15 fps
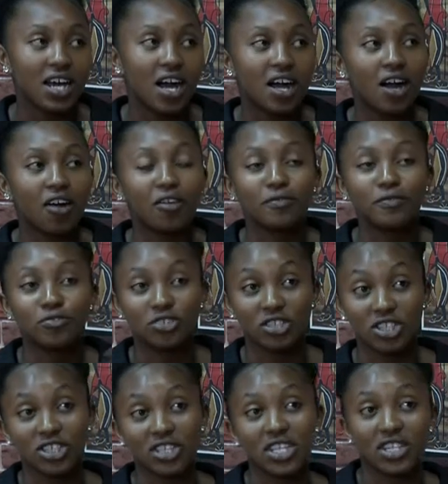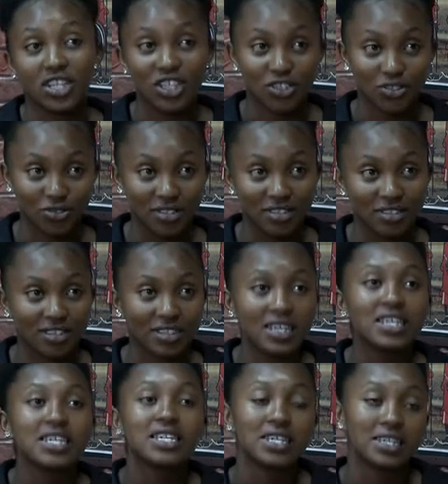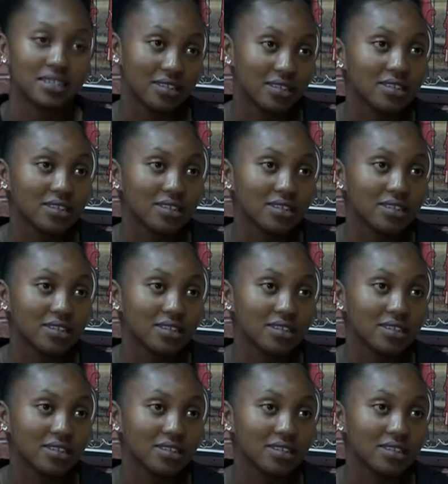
our future generations. Yes.